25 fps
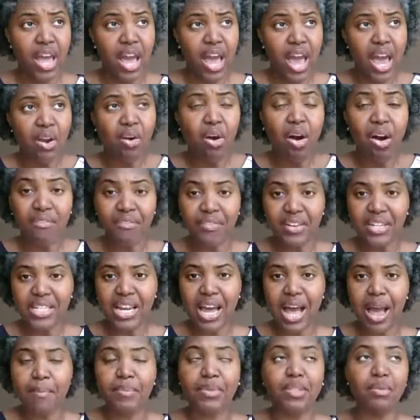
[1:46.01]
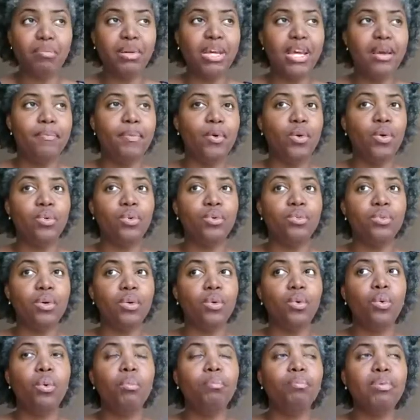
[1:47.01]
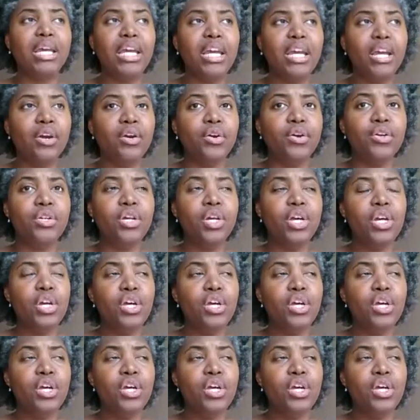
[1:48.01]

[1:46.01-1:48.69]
And oftentimes the people who appeared